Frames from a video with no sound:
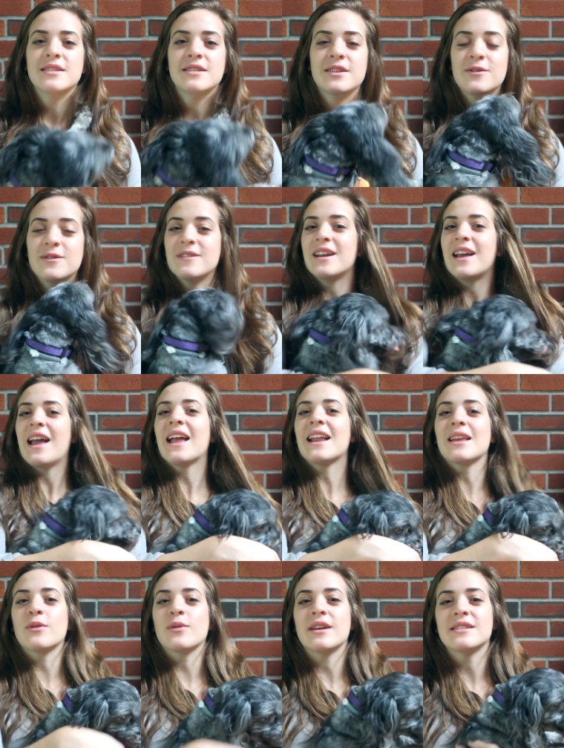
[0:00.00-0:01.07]
So
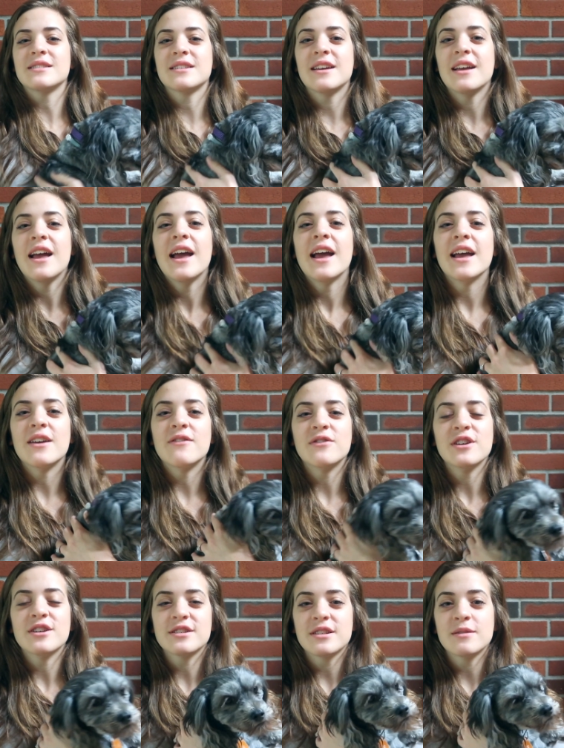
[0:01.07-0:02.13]
anyways, if
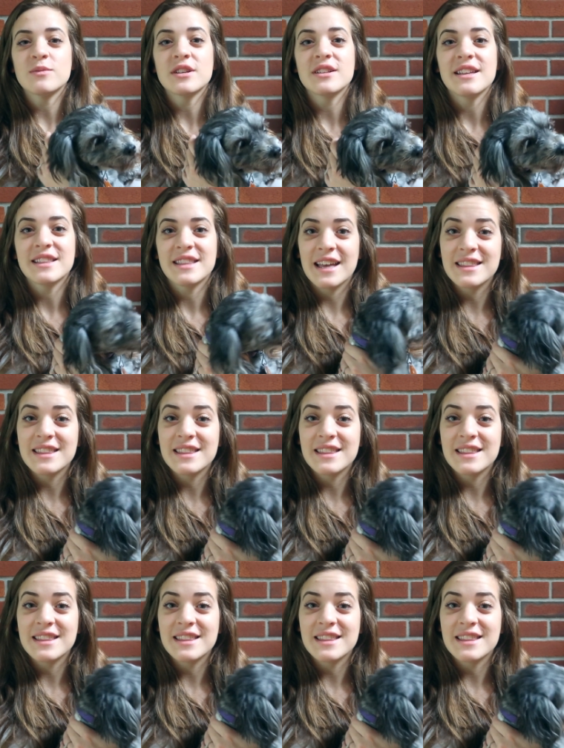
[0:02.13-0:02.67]
there's something like